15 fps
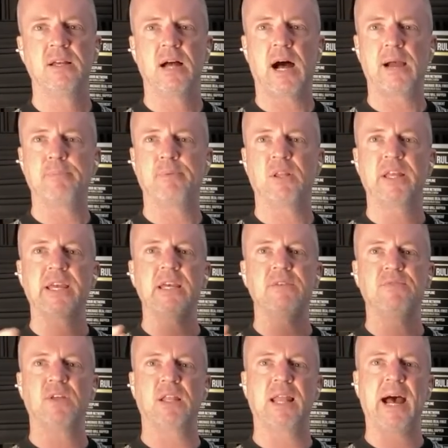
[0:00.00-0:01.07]
I
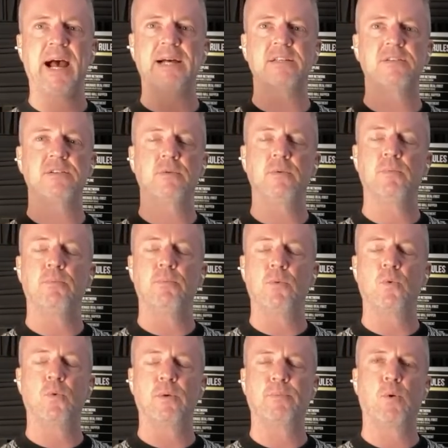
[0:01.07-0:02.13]
believe the last
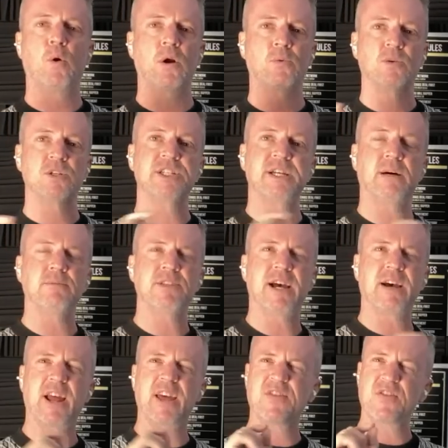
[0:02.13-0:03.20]
report, which comes
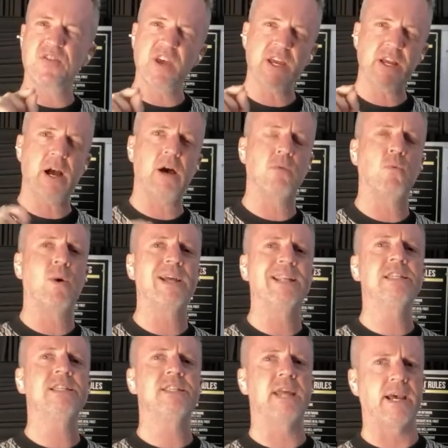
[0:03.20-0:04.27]
out, I think on
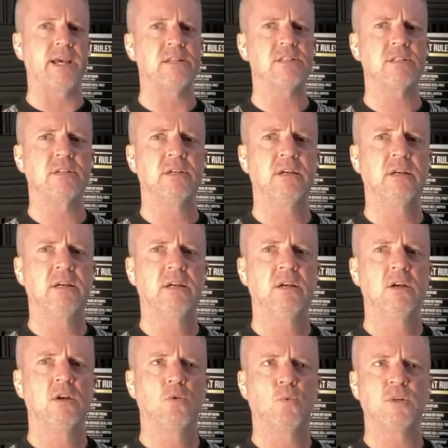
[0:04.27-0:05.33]
Wednesdays,
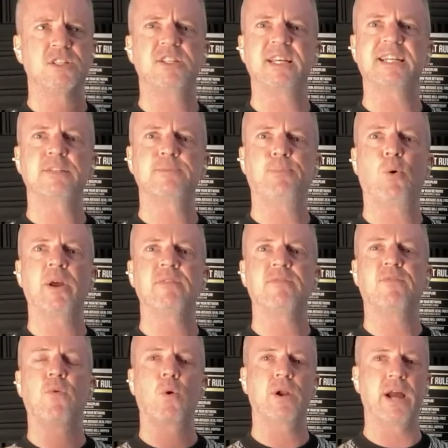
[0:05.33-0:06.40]
was
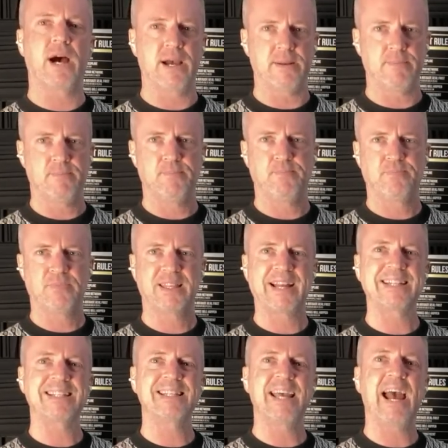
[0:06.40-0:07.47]
6.49.
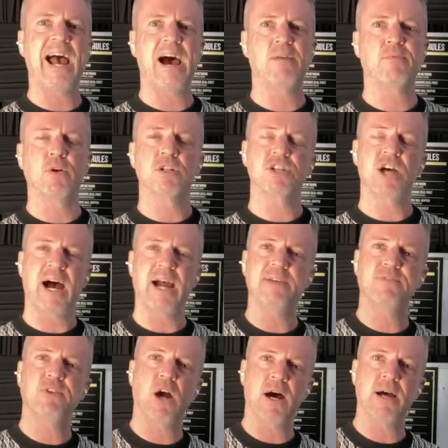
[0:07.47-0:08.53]
That's the average. I
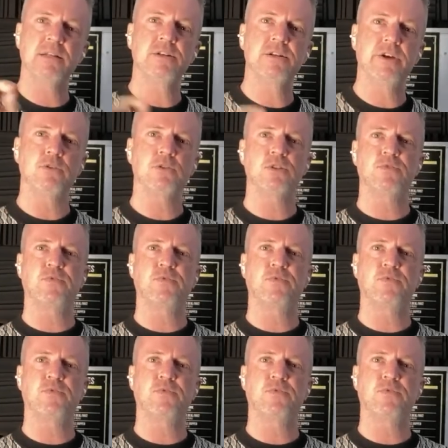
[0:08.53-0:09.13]
have gotten notes